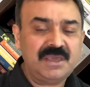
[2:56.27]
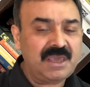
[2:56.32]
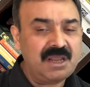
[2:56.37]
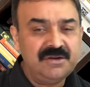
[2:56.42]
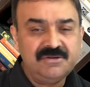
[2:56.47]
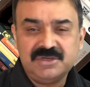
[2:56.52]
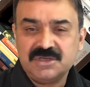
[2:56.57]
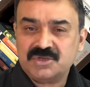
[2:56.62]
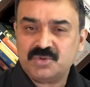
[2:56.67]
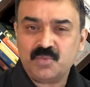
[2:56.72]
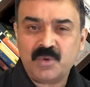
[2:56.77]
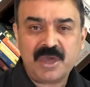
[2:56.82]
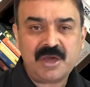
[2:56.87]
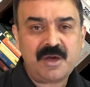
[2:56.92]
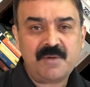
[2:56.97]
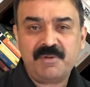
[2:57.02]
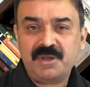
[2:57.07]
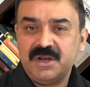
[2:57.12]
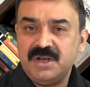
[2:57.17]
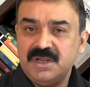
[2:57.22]
Can you just wake
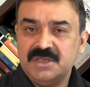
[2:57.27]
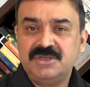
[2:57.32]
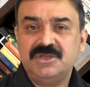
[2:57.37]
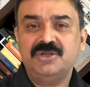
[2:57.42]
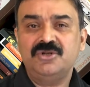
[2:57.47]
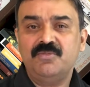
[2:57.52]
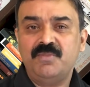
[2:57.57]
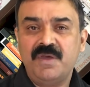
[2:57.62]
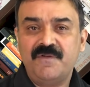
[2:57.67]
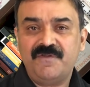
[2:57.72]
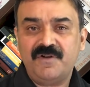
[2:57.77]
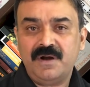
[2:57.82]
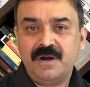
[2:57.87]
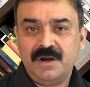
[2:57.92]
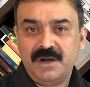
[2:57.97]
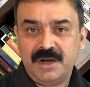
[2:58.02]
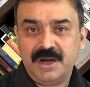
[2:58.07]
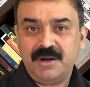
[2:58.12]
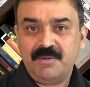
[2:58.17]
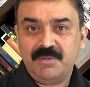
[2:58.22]
up and listen to me for a
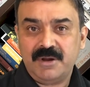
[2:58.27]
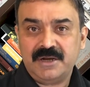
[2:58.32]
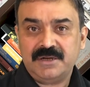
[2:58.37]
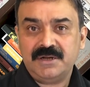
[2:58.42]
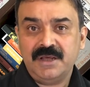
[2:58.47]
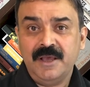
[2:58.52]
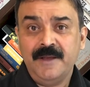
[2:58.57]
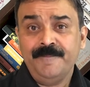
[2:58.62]
little bit?